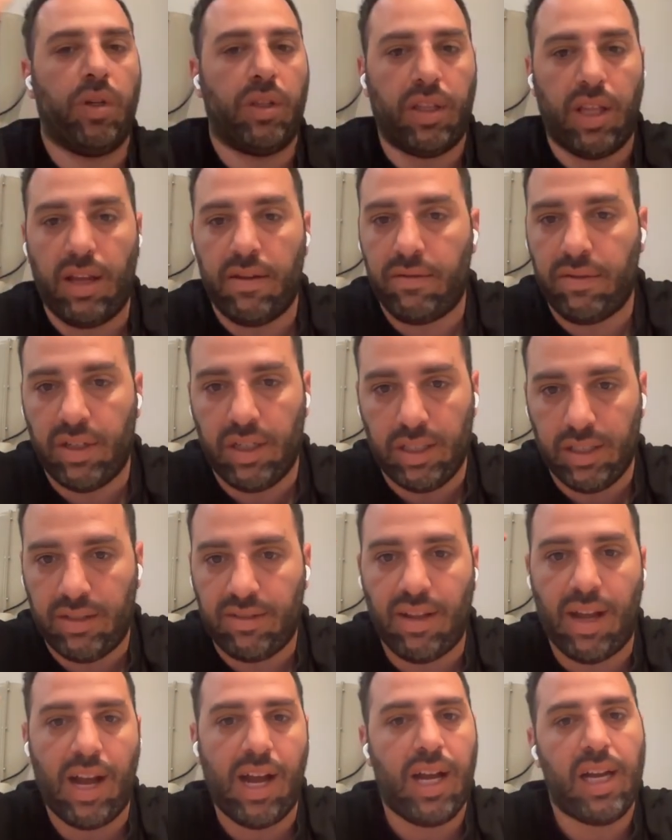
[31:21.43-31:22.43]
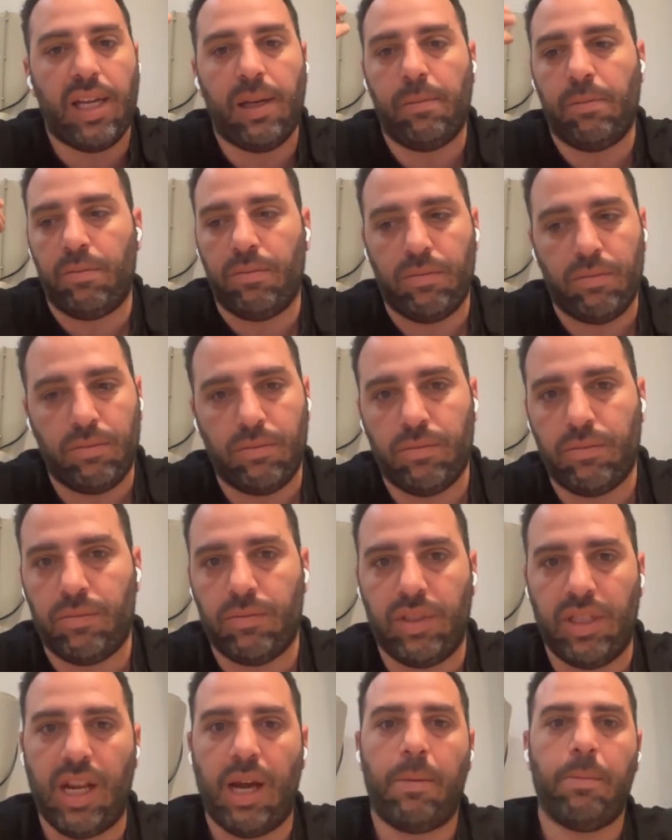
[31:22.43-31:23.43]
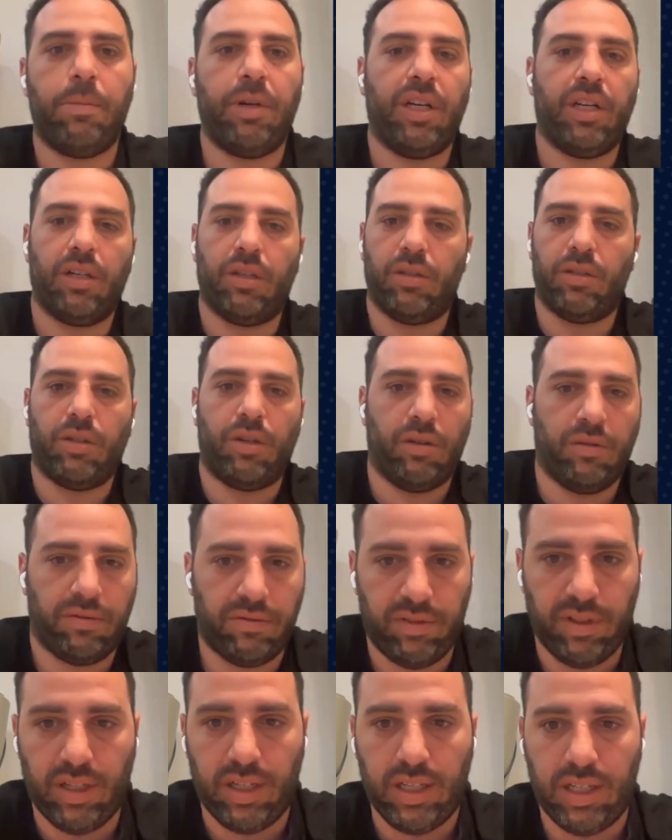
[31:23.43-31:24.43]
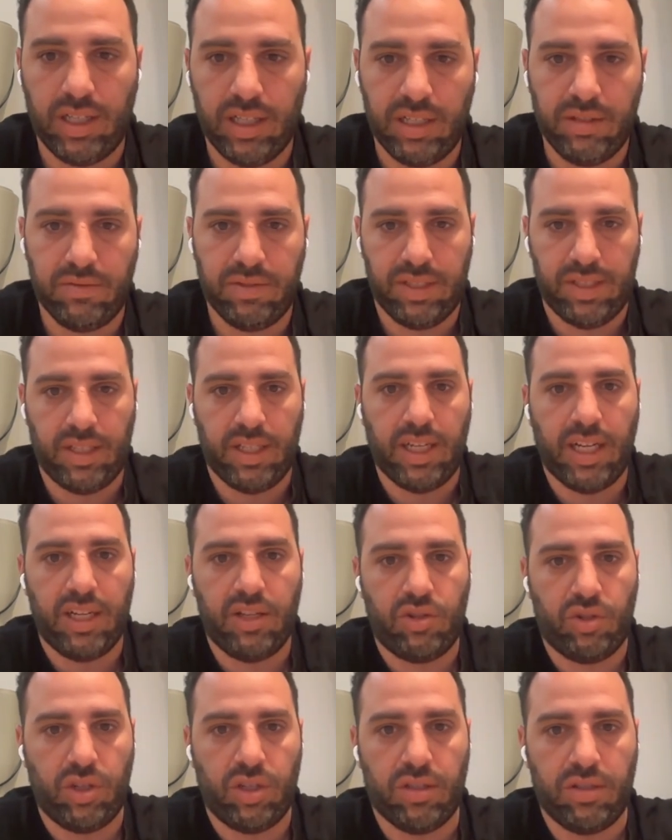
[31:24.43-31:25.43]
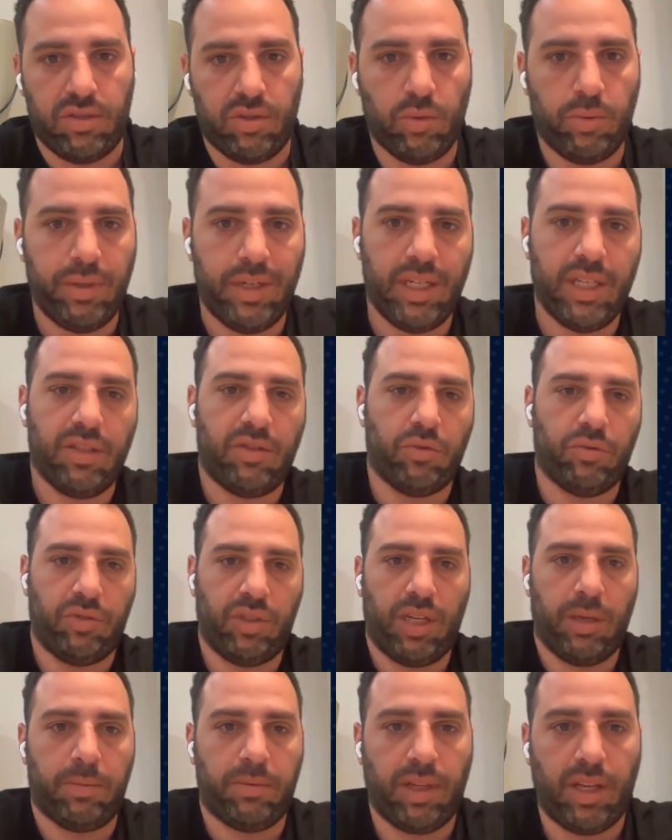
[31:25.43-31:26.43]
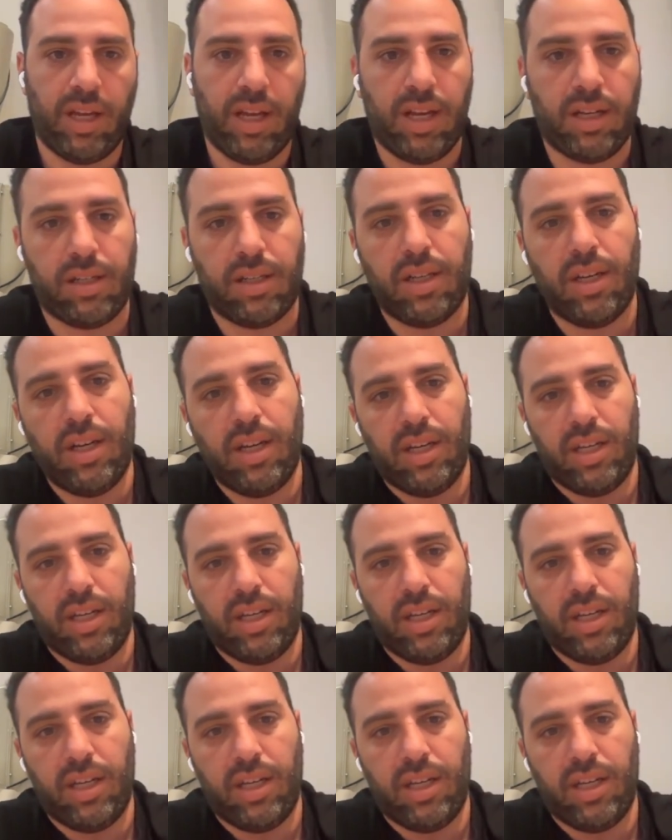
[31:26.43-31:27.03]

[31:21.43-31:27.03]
whatever time, number of investigations do we need to keep track.